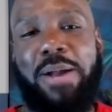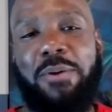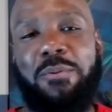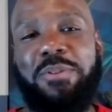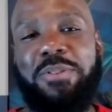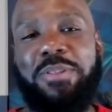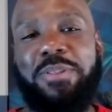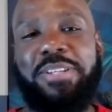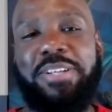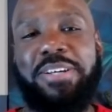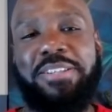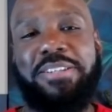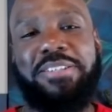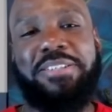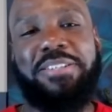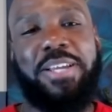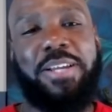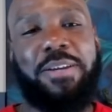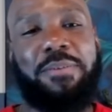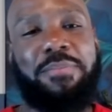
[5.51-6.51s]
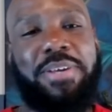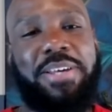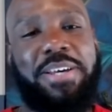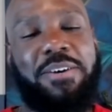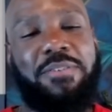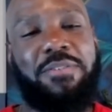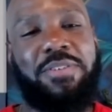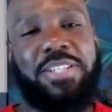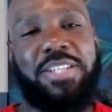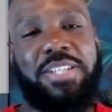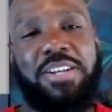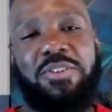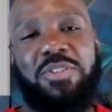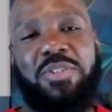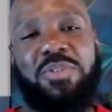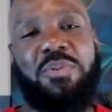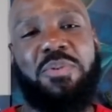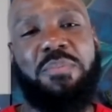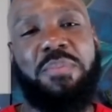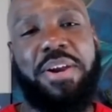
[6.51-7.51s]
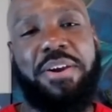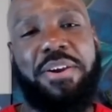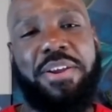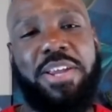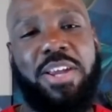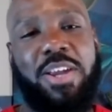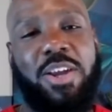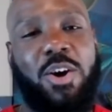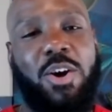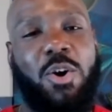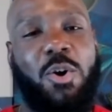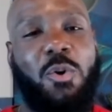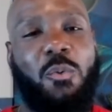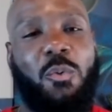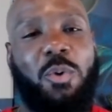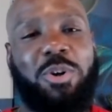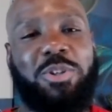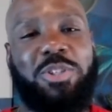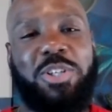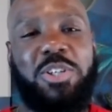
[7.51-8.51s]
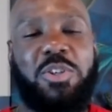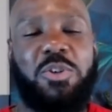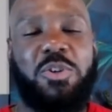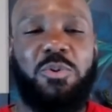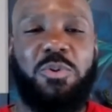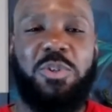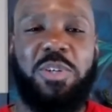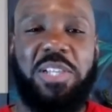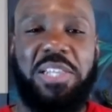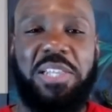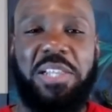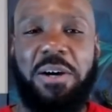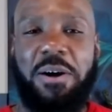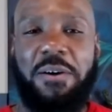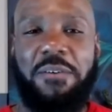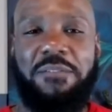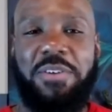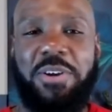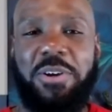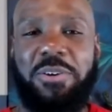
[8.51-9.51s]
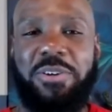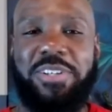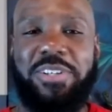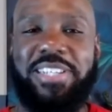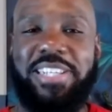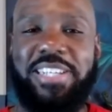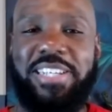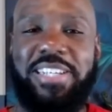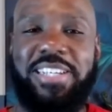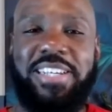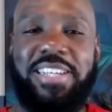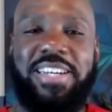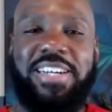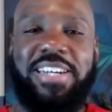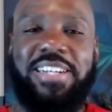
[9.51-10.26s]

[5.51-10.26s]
back with another segment of A Scary to Be wanting you to love fearlessly.